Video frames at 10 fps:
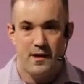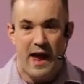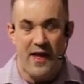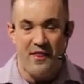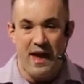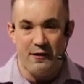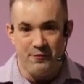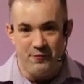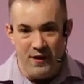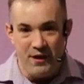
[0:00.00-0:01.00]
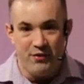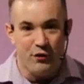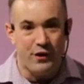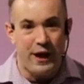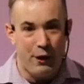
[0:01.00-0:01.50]
And that faithful
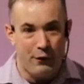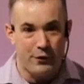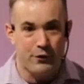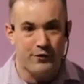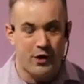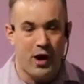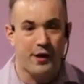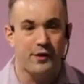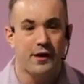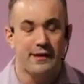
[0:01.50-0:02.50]
character of God